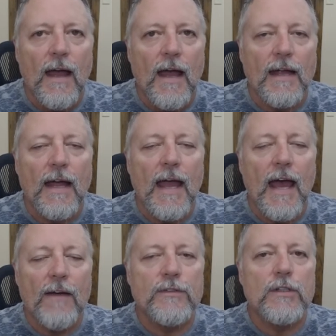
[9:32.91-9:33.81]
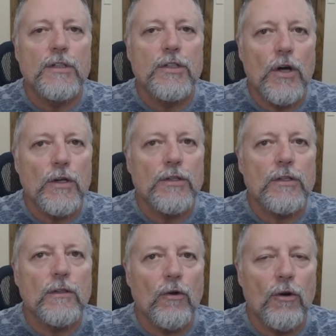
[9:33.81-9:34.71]
and I have to turn to
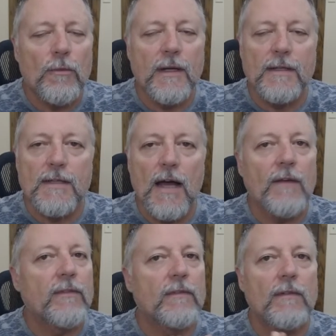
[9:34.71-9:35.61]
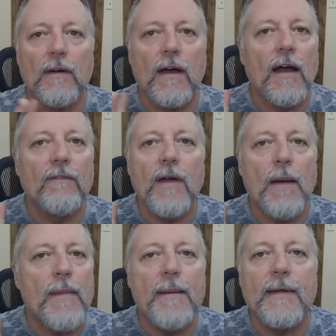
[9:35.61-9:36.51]
the Lord because I'm
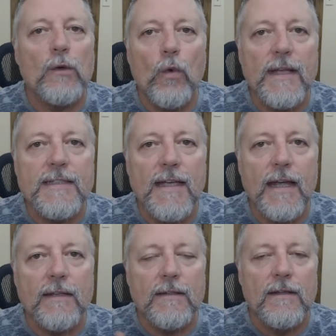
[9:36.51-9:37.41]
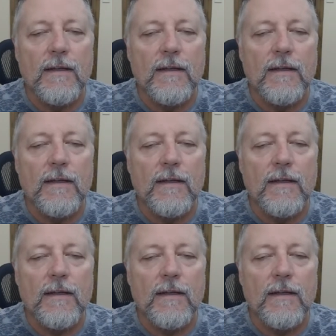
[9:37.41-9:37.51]
at wit's end,